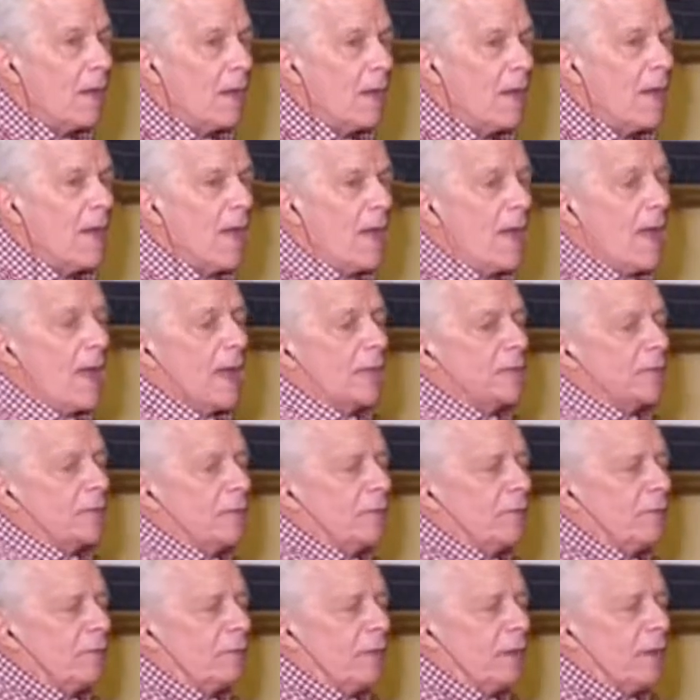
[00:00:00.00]

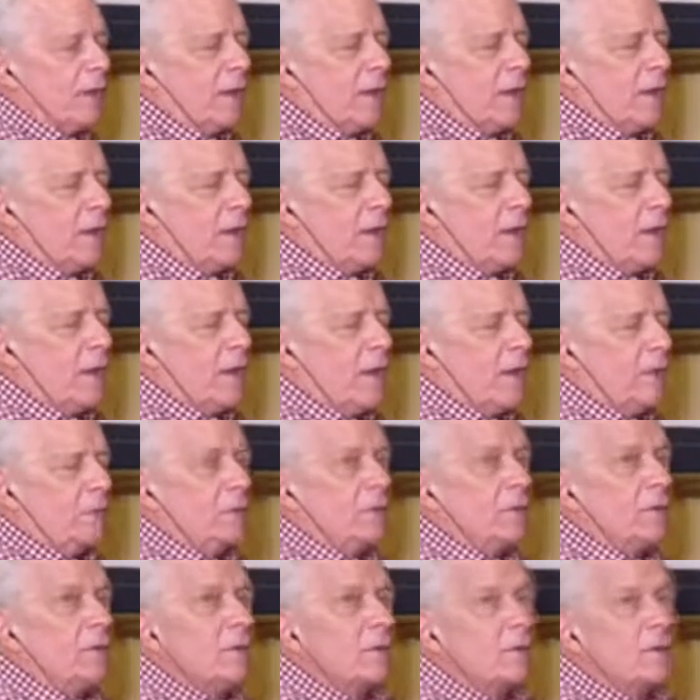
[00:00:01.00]
And a
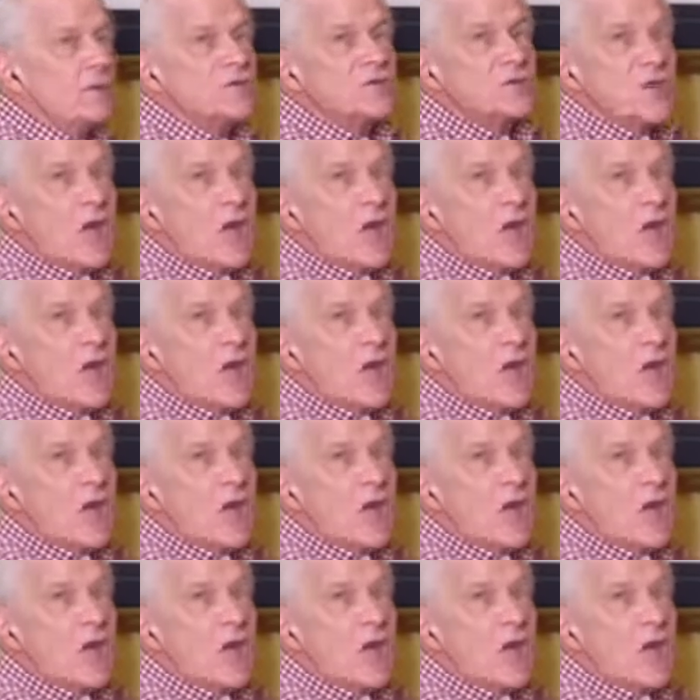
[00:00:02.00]
little